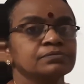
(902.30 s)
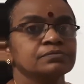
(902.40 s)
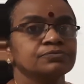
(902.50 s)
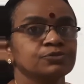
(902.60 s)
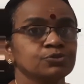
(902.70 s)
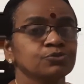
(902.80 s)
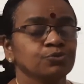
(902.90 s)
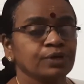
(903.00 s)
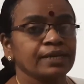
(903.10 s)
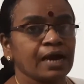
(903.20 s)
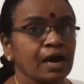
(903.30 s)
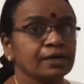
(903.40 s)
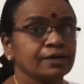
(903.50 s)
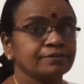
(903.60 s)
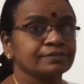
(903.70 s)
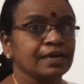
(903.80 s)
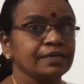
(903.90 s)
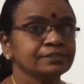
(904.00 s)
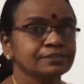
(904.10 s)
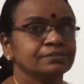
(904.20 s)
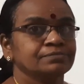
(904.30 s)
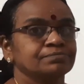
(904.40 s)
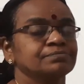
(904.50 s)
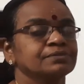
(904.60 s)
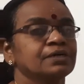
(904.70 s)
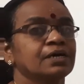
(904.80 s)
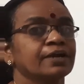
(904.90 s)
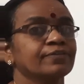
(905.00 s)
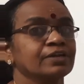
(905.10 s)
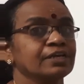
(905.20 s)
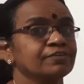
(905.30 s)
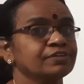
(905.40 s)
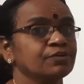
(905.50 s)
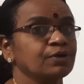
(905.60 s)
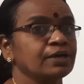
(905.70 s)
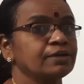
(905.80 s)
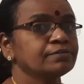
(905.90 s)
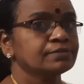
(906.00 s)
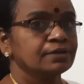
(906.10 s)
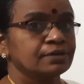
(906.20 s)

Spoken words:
For those who can understand, another easy way is